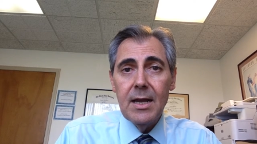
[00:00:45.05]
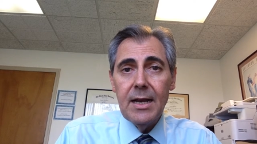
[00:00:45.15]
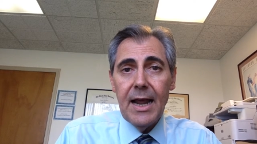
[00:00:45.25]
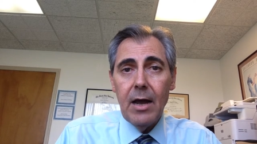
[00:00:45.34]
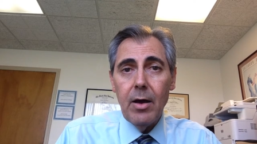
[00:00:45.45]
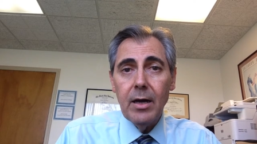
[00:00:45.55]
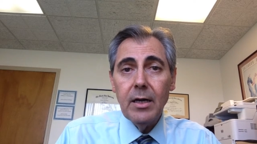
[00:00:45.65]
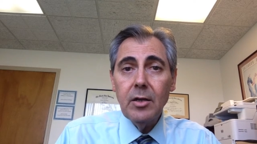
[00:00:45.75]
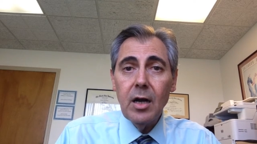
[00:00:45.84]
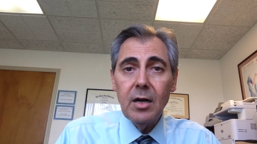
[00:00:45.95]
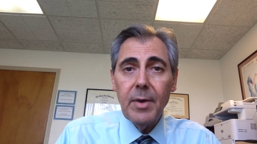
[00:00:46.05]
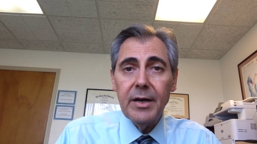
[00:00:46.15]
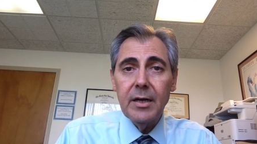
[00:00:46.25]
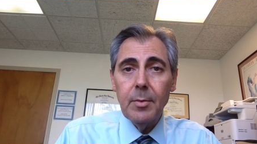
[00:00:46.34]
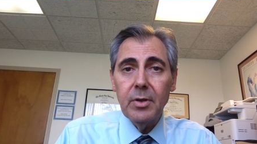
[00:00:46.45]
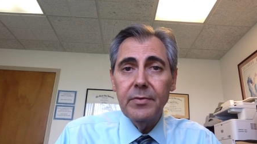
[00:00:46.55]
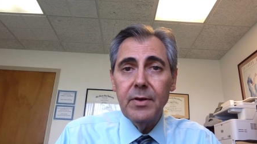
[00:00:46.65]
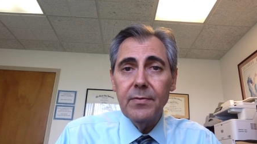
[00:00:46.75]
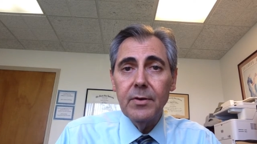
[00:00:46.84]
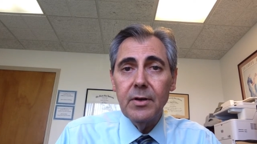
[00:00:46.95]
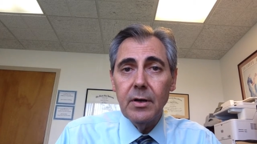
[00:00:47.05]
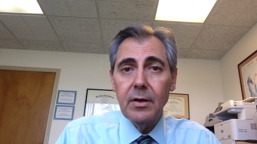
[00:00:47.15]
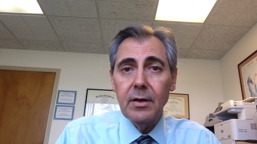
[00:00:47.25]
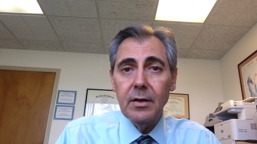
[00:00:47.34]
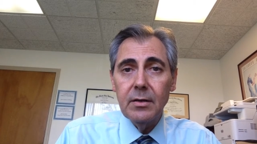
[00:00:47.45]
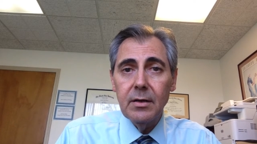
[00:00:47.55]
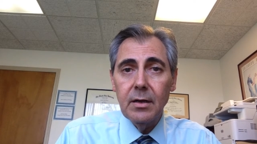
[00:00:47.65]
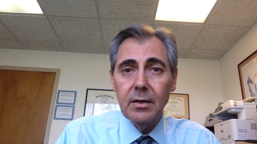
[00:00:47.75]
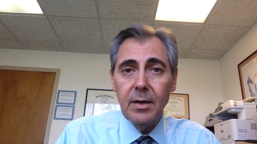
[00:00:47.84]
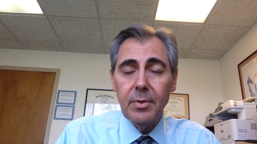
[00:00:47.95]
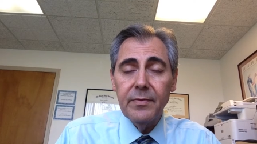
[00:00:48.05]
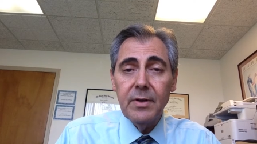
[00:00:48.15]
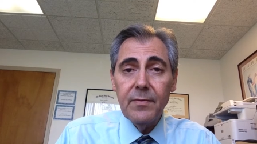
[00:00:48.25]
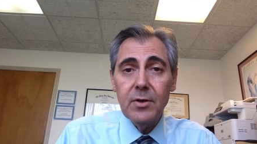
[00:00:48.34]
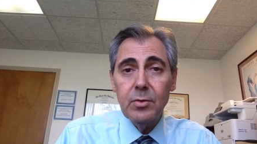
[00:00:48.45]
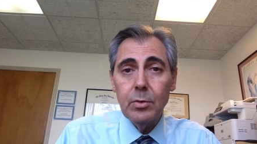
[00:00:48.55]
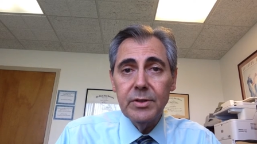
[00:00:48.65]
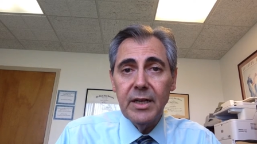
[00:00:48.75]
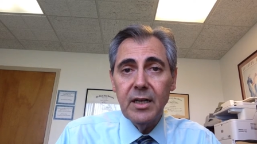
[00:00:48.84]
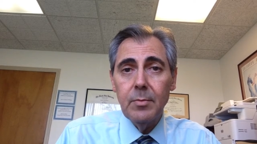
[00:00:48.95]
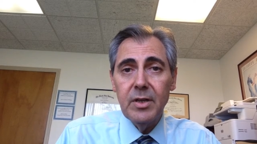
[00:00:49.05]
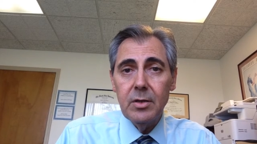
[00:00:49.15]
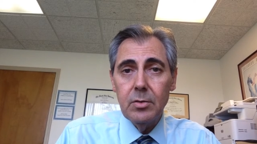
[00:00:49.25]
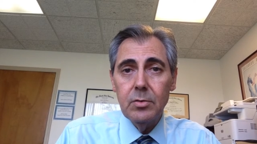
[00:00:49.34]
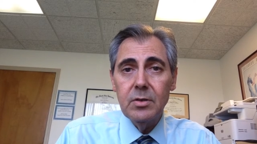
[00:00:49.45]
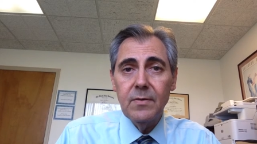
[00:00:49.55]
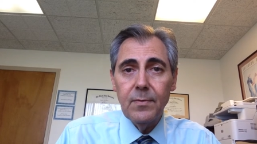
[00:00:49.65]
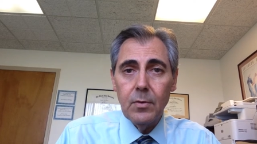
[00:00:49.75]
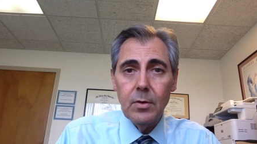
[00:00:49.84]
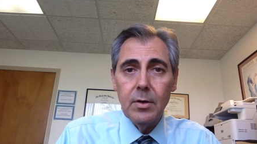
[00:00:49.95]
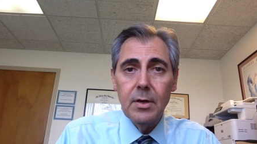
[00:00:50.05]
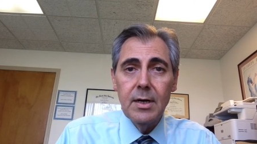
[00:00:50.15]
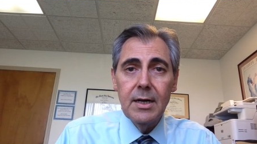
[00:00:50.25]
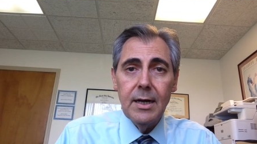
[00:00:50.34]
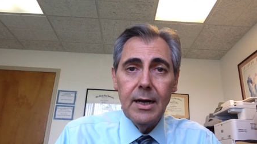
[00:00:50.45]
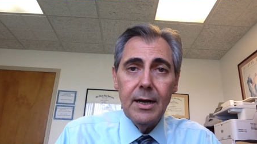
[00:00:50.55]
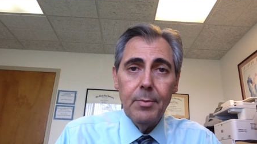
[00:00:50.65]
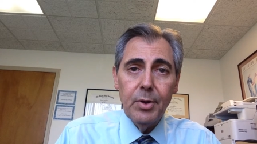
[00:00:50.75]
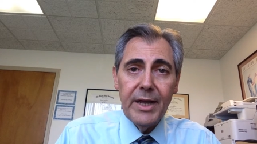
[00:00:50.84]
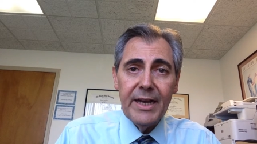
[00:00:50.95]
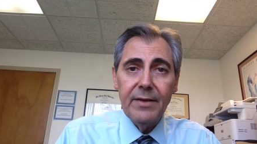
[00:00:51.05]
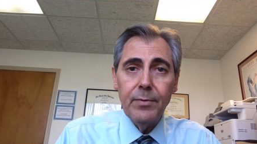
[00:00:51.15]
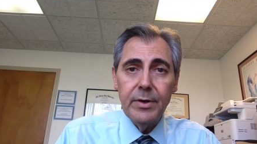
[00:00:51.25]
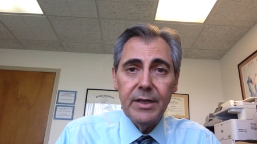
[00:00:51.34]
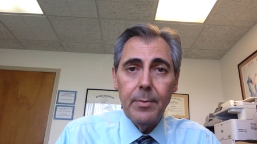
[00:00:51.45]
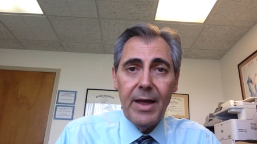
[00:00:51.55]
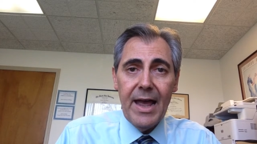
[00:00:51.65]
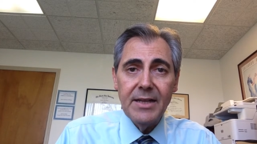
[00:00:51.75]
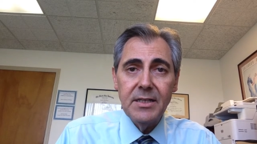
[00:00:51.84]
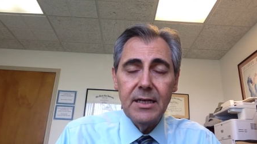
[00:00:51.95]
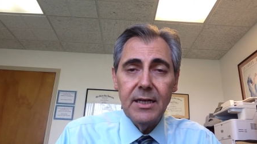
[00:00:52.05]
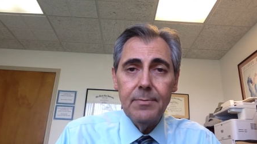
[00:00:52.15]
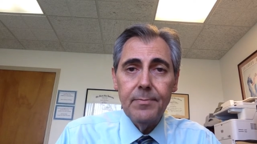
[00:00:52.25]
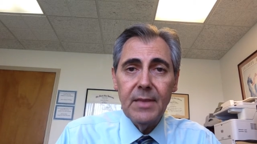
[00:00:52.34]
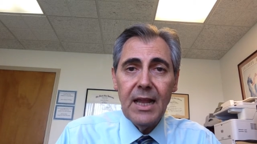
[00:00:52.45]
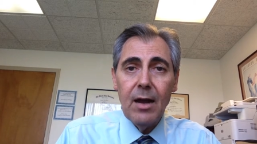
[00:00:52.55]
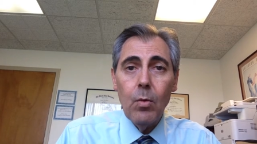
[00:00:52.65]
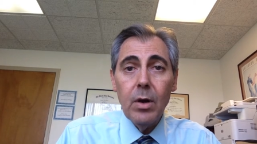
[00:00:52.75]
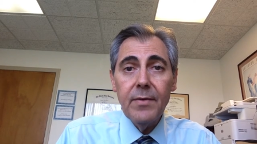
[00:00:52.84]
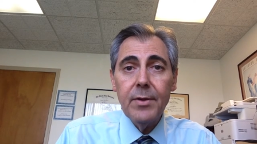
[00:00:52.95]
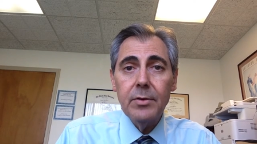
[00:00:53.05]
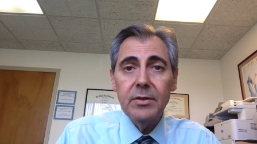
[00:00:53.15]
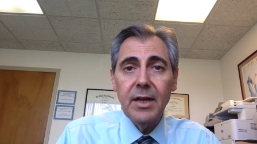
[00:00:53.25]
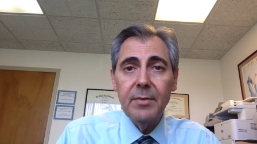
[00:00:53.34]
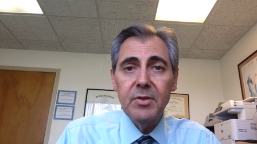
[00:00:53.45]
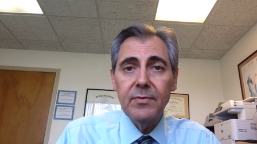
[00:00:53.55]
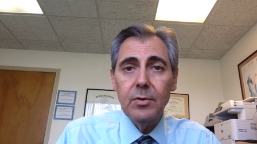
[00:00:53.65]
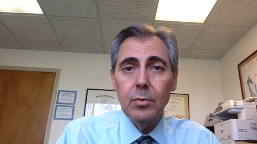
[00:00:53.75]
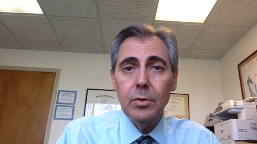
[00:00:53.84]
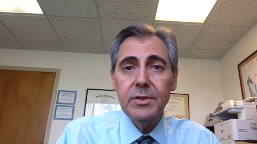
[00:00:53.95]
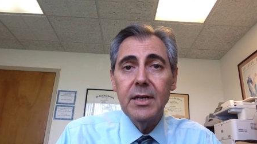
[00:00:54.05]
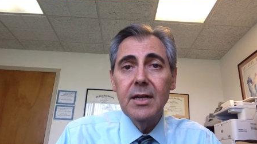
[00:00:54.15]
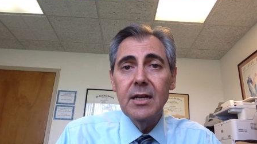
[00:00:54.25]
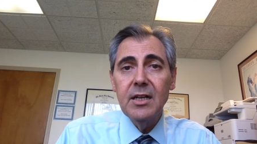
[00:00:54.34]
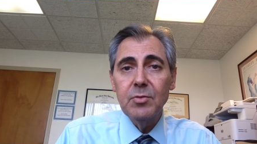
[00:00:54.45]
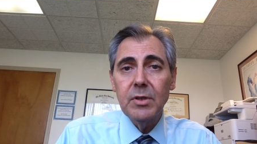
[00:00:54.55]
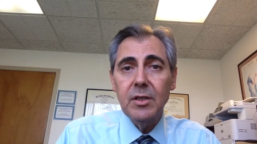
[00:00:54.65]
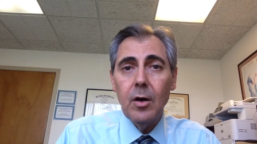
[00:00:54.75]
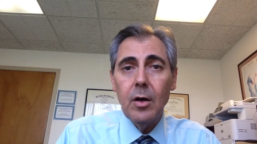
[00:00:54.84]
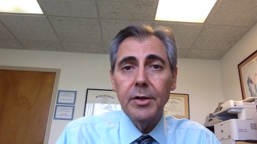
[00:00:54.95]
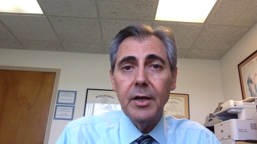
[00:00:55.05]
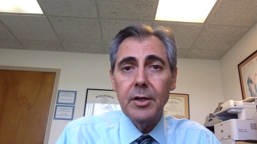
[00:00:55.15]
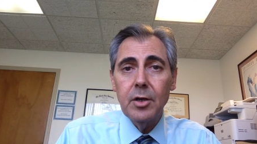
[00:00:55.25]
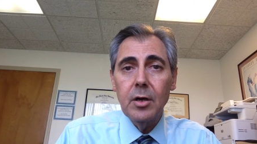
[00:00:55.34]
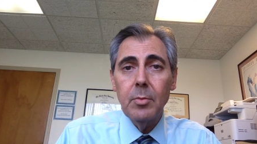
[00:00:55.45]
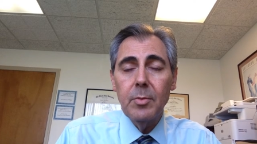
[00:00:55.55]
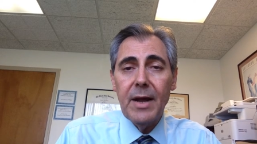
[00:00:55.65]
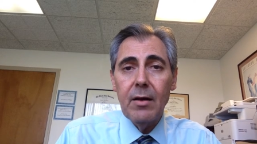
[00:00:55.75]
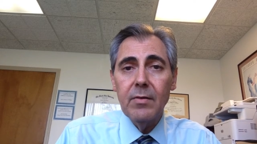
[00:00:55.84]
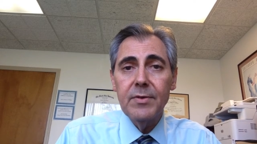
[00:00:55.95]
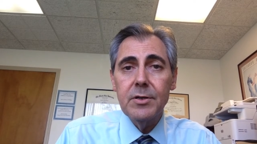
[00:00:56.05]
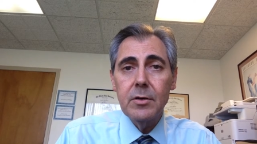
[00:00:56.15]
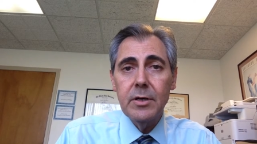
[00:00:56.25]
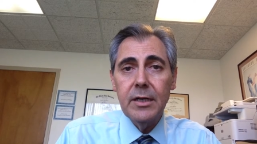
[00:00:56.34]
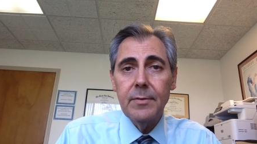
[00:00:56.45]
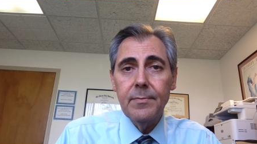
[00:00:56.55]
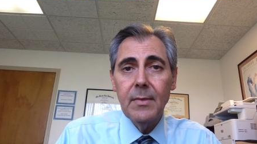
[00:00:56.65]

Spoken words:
Now, I'm going to talk about a couple of different tools that can be used for planning for incapacity. Now, one of those types of tools is what's called a durable power of attorney.